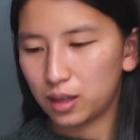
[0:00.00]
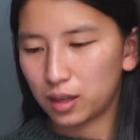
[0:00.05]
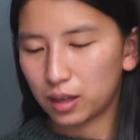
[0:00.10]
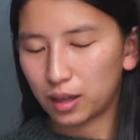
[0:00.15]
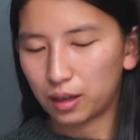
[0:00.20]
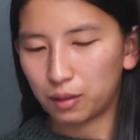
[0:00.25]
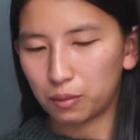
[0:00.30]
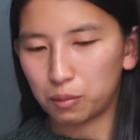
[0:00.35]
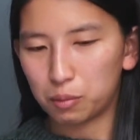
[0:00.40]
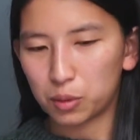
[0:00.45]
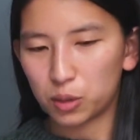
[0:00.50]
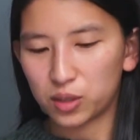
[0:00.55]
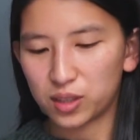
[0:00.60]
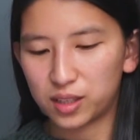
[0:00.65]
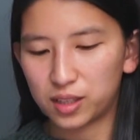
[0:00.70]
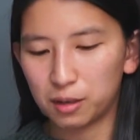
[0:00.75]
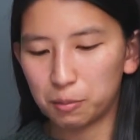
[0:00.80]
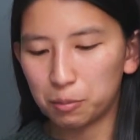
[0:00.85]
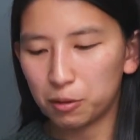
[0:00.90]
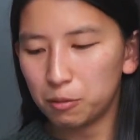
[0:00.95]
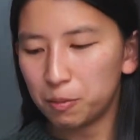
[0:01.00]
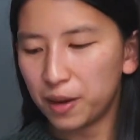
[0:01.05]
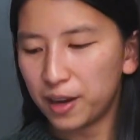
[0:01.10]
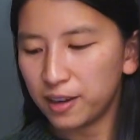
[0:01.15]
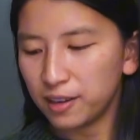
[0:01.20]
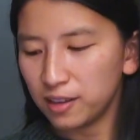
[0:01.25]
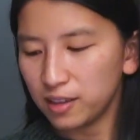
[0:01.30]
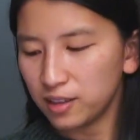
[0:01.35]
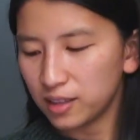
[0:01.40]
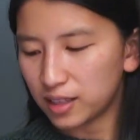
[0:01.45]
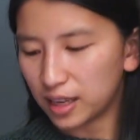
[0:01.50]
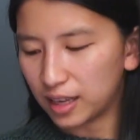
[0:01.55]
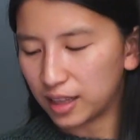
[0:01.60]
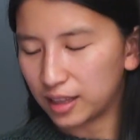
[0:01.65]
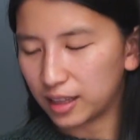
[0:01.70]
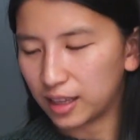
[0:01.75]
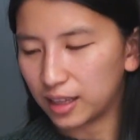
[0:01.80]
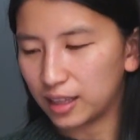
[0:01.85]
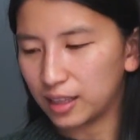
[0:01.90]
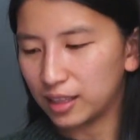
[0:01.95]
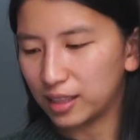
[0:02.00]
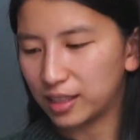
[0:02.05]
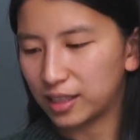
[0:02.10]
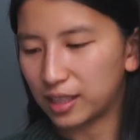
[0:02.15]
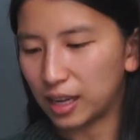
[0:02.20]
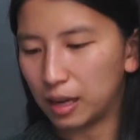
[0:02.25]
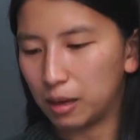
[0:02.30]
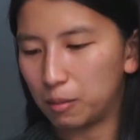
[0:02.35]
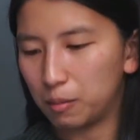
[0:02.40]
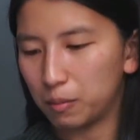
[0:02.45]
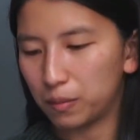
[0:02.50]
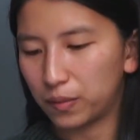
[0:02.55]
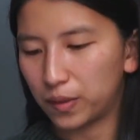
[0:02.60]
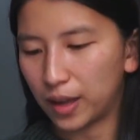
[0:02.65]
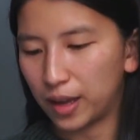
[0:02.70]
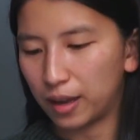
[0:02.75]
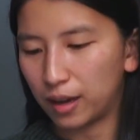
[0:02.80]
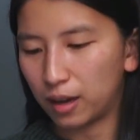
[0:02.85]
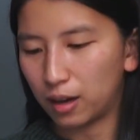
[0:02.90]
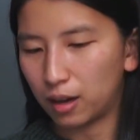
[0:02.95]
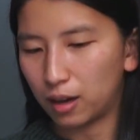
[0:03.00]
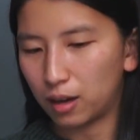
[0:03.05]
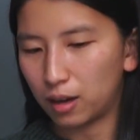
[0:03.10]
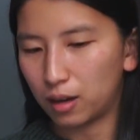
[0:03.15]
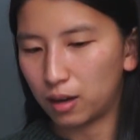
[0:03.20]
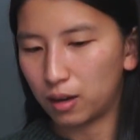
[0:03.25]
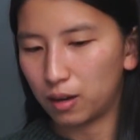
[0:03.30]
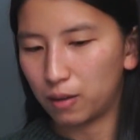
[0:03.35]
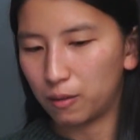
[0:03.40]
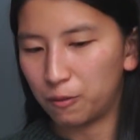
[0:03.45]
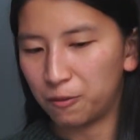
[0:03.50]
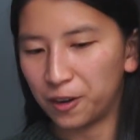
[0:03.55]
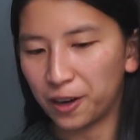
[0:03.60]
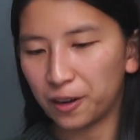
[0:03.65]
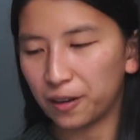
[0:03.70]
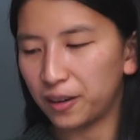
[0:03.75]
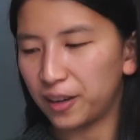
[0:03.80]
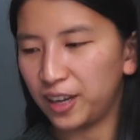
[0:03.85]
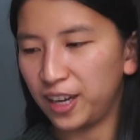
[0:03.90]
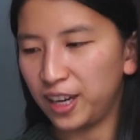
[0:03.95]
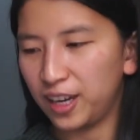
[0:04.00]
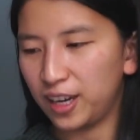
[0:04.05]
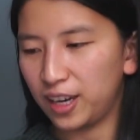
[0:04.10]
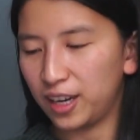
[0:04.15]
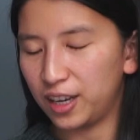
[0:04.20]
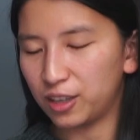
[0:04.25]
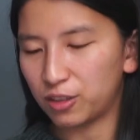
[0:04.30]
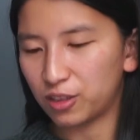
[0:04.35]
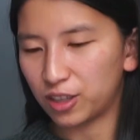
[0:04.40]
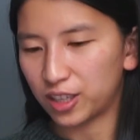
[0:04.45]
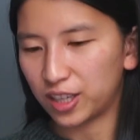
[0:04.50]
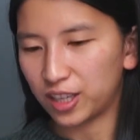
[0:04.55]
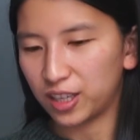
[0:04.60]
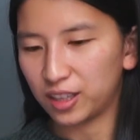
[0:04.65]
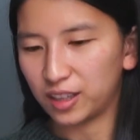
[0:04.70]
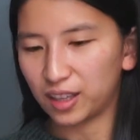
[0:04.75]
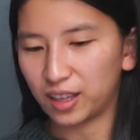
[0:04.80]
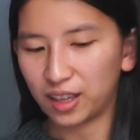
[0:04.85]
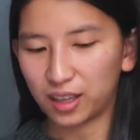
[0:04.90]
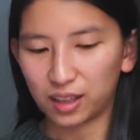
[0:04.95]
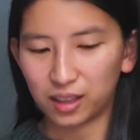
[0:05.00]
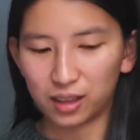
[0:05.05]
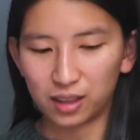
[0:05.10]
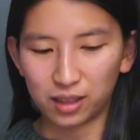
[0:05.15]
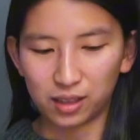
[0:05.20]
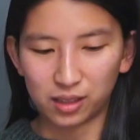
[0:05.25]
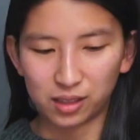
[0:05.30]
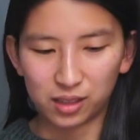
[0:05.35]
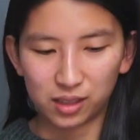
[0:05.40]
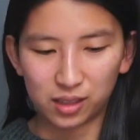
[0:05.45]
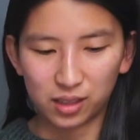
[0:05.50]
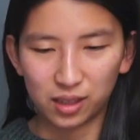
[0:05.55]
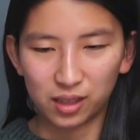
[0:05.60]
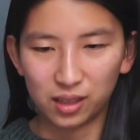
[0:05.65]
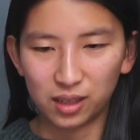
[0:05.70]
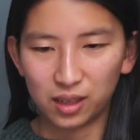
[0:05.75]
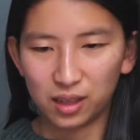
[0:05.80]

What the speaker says: kind of more simple patterns, and then some that are very intricate, like this